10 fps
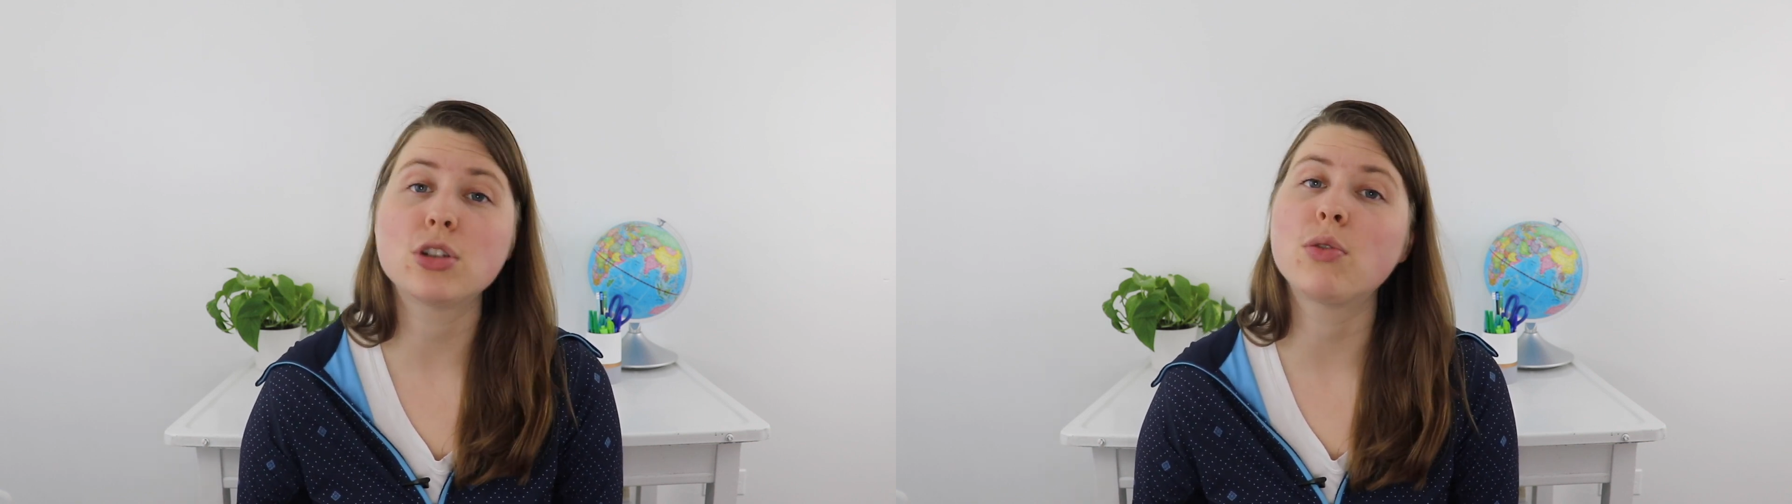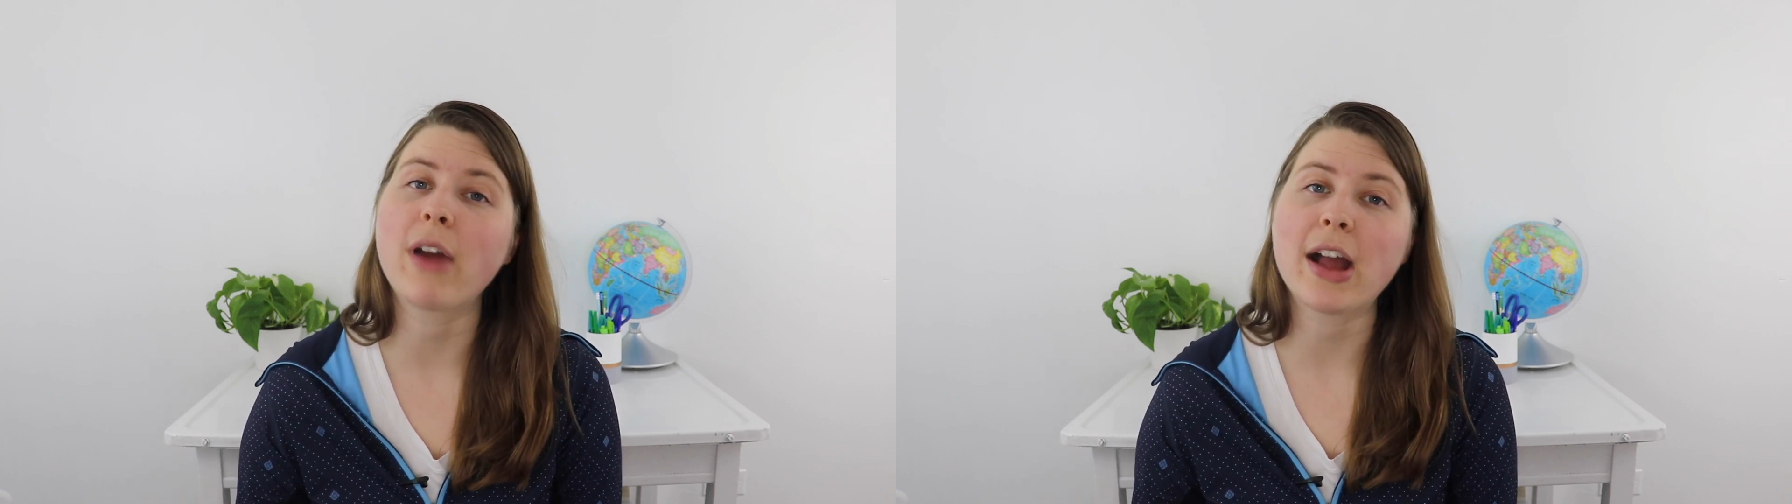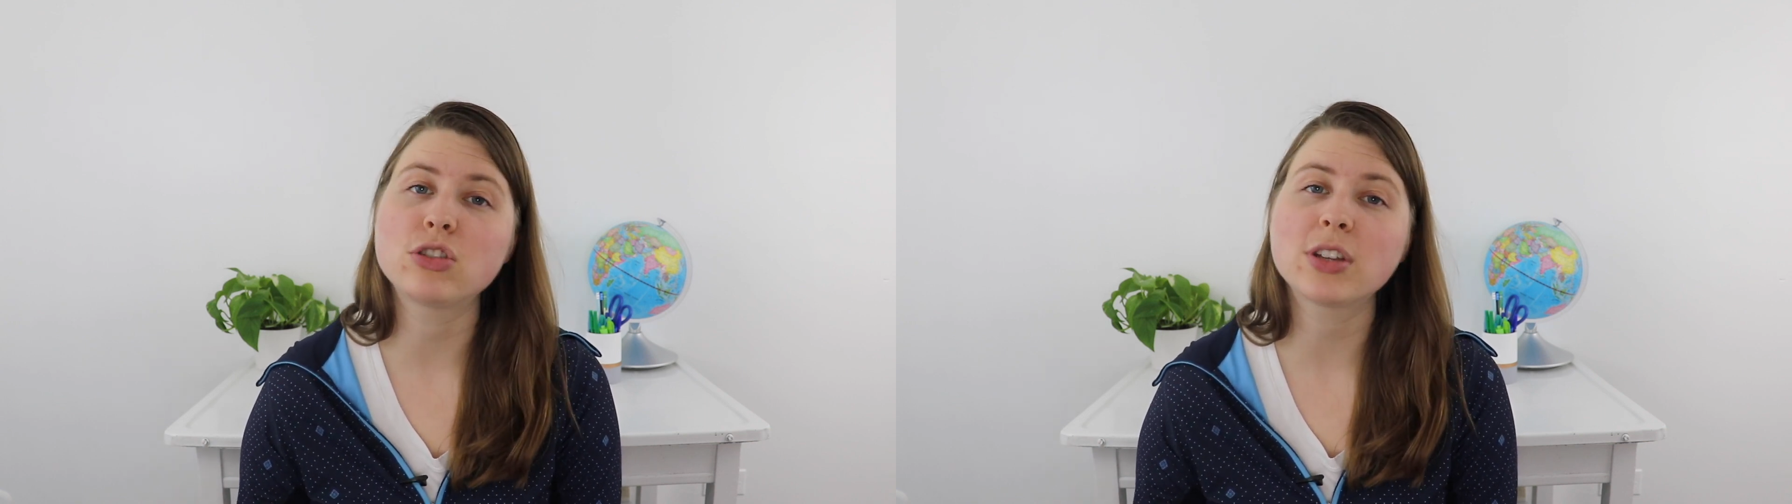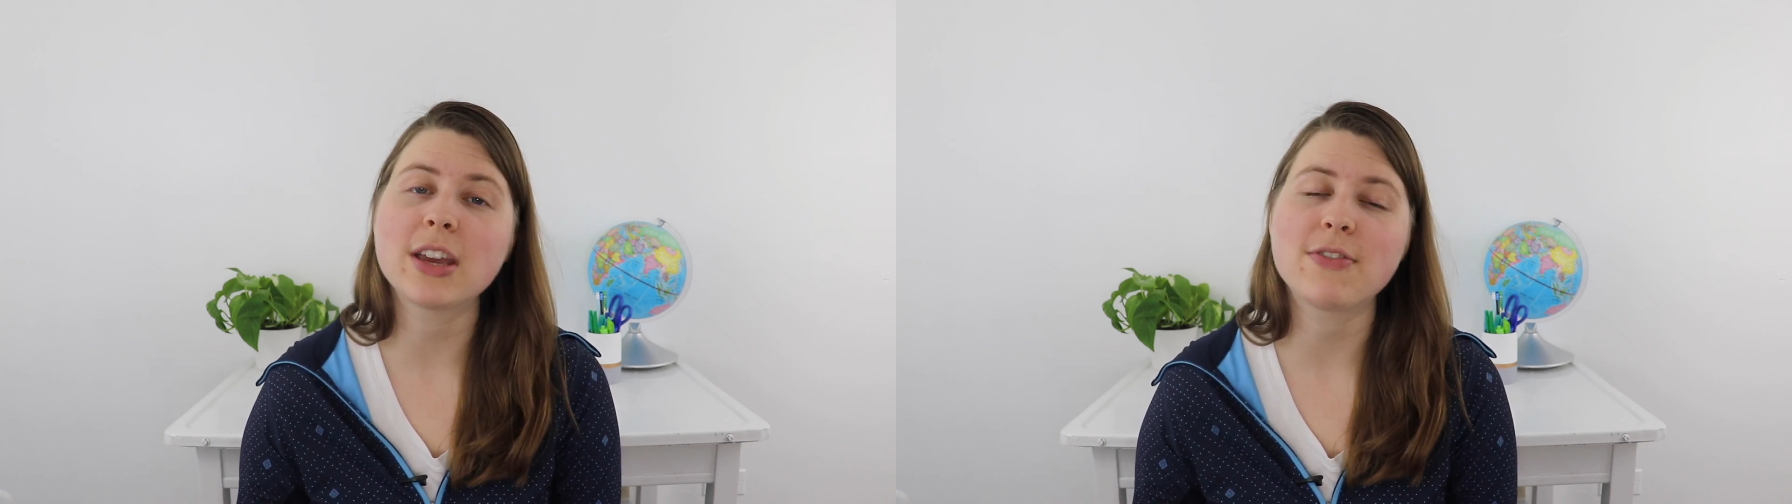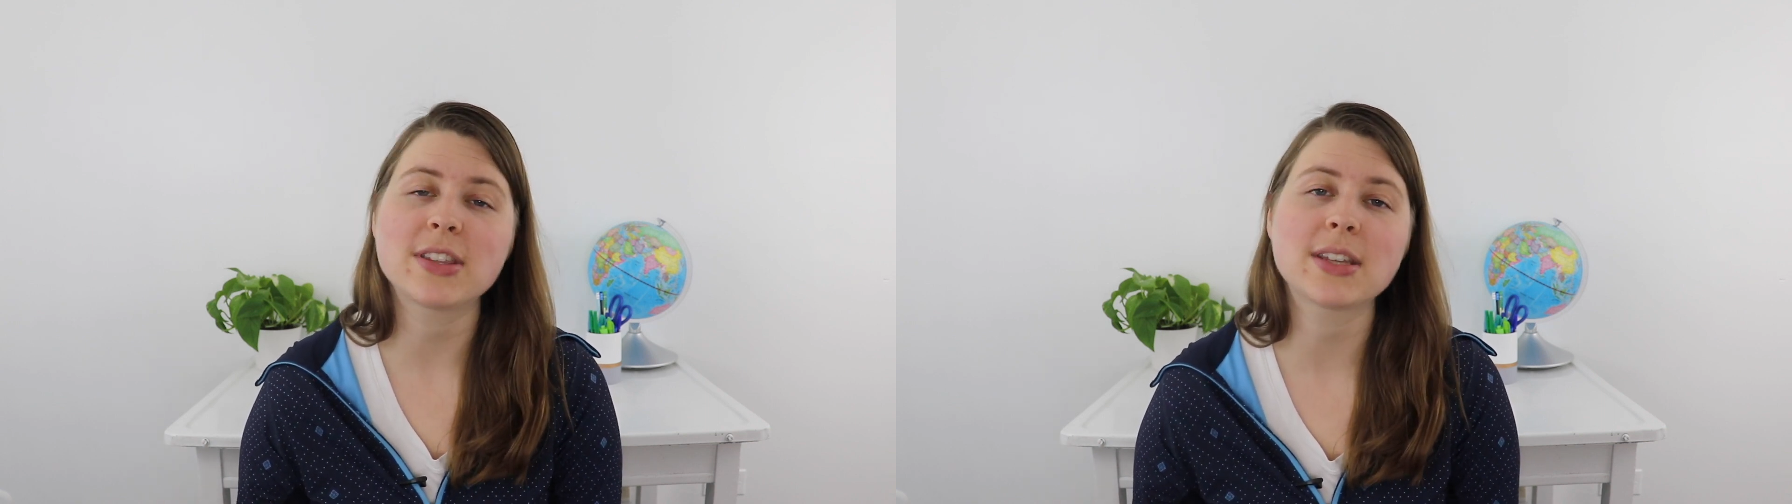to
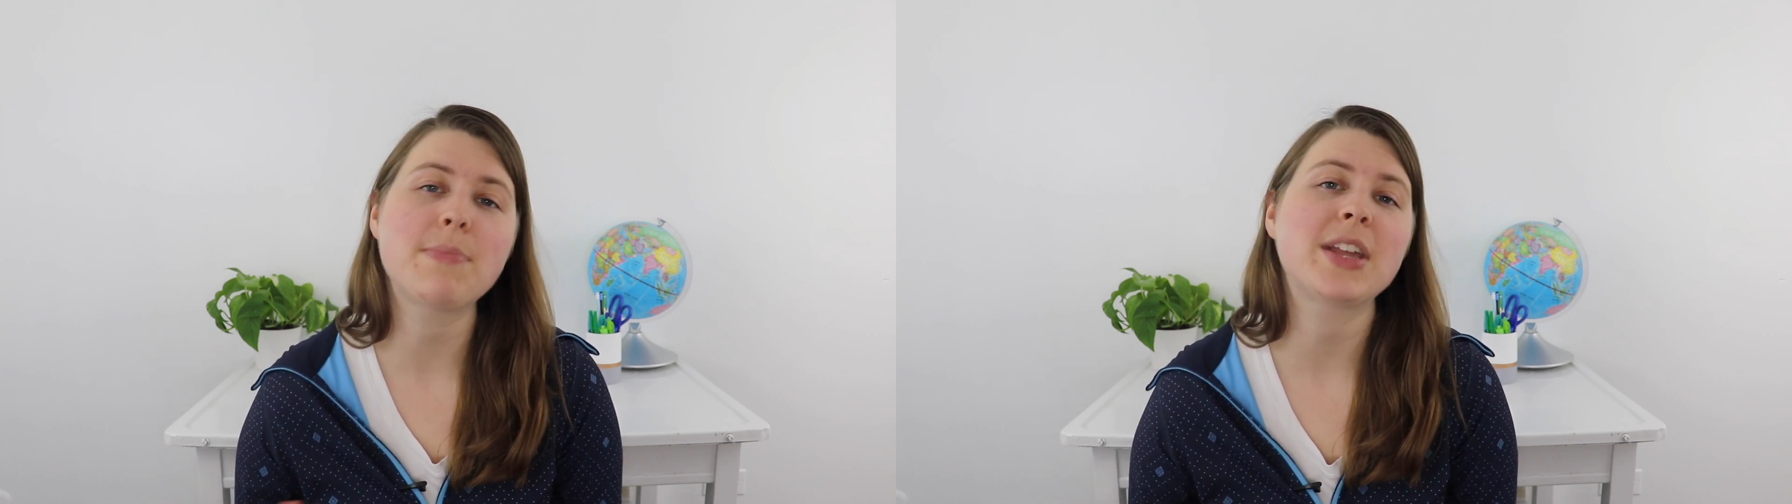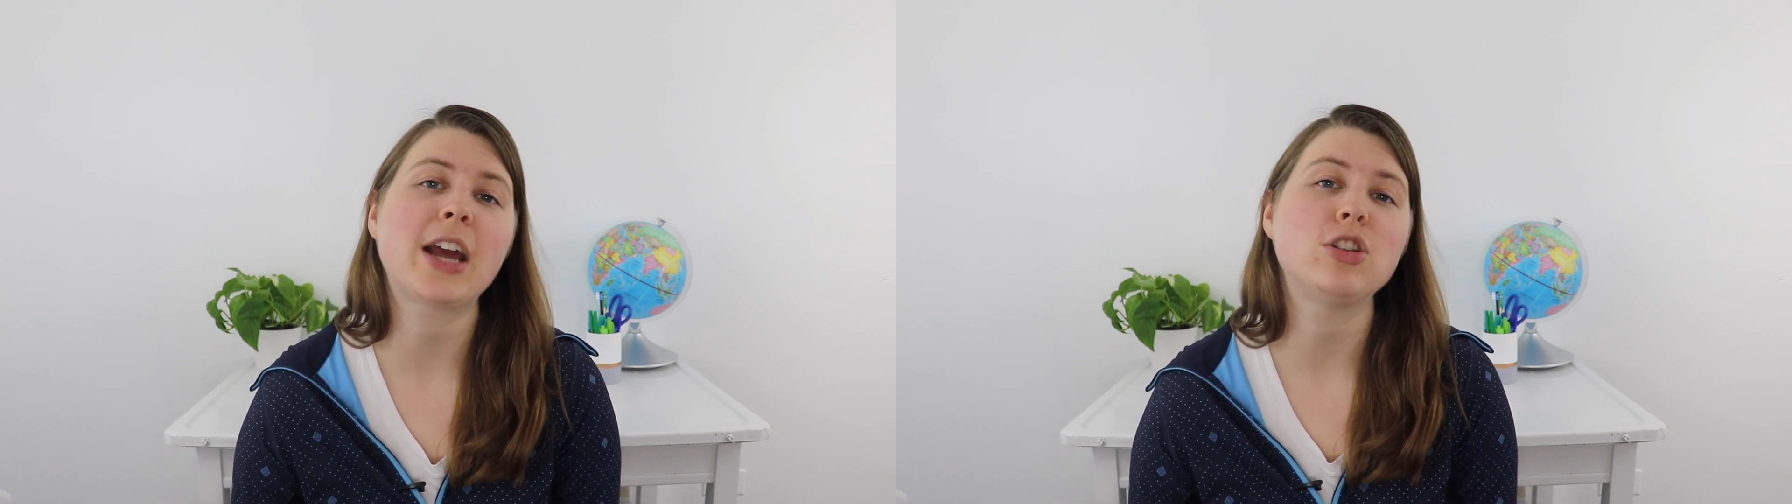gradually if it's something I